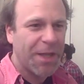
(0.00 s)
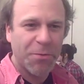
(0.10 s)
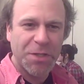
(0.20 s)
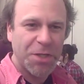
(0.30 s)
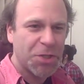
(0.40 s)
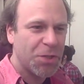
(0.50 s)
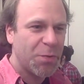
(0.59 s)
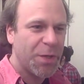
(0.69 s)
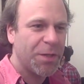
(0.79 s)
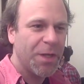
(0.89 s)
That was an issue
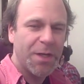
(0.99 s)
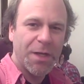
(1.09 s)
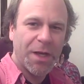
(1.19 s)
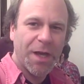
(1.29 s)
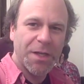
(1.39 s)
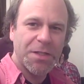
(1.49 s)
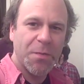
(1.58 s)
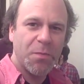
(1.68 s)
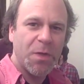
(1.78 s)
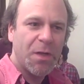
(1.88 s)
with uh,
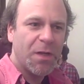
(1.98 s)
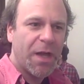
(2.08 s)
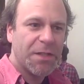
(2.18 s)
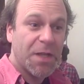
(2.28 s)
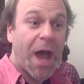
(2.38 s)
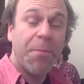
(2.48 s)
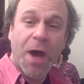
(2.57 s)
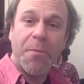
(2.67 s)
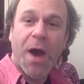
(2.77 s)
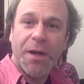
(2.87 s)
some as
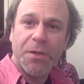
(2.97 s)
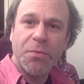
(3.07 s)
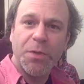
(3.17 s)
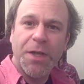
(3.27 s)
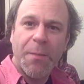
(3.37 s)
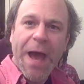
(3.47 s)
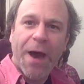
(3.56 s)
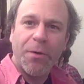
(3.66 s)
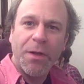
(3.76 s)
iPod models would come out.